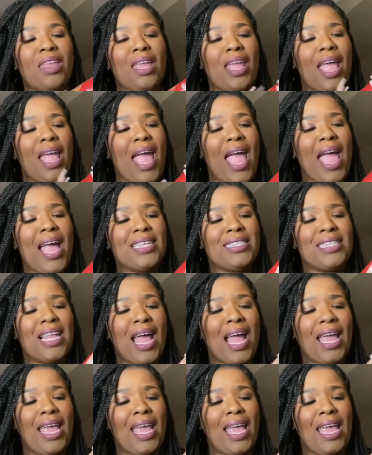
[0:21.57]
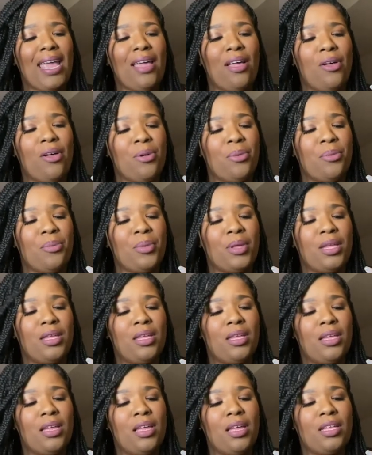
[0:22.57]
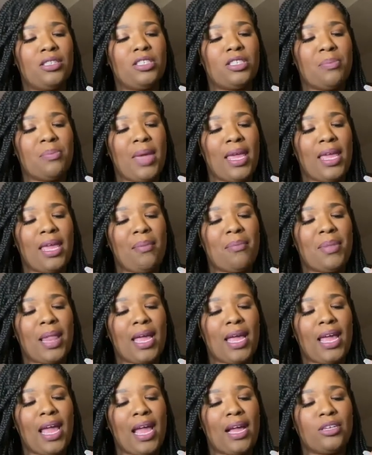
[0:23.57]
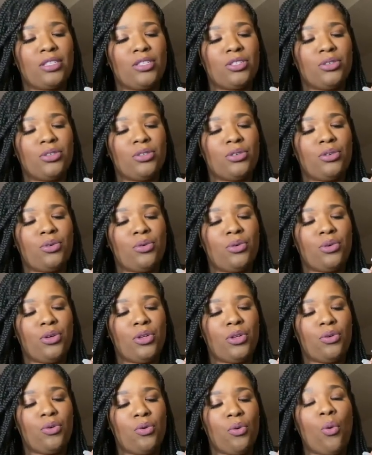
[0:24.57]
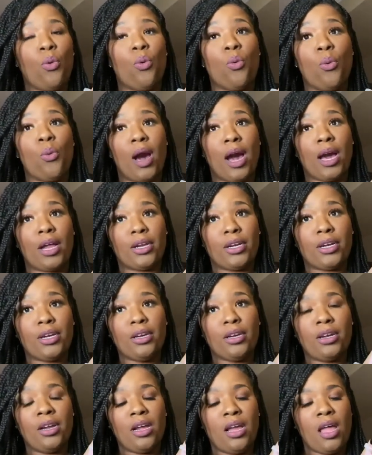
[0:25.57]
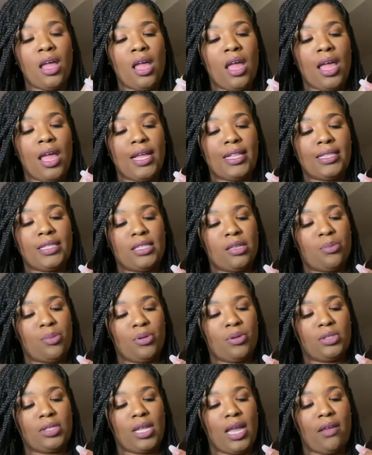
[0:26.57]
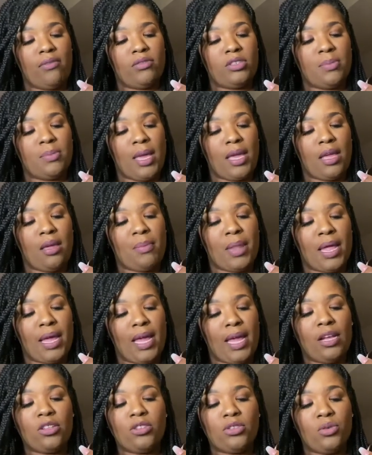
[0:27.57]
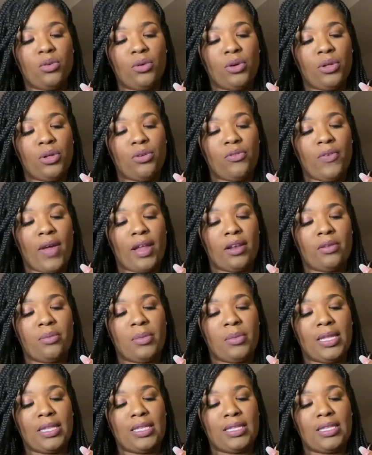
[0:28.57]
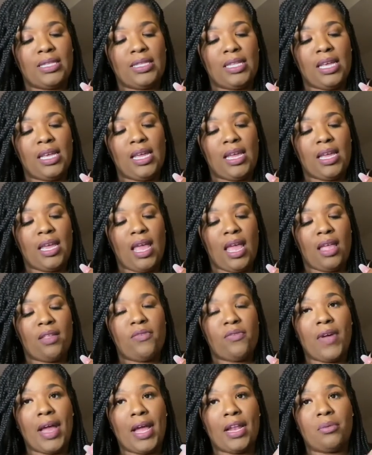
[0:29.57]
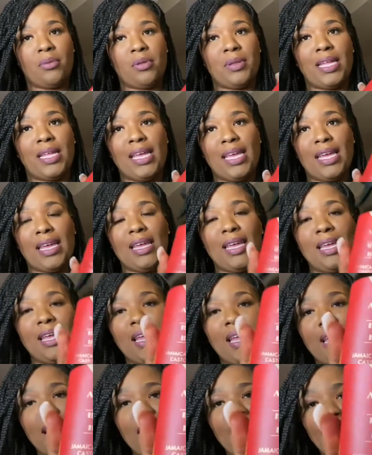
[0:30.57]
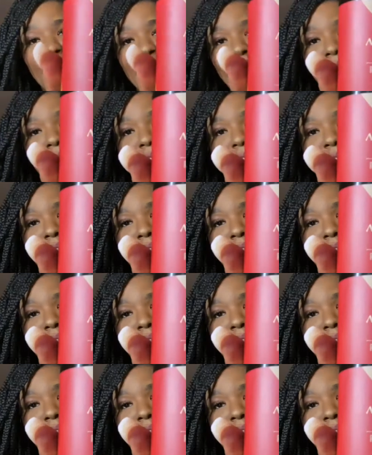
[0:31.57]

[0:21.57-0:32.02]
As I Am Jamaican Black Castor Oil Water. It's supposed to have Jamaican Black Castor Oil, vitamin C, and vitamin E in it.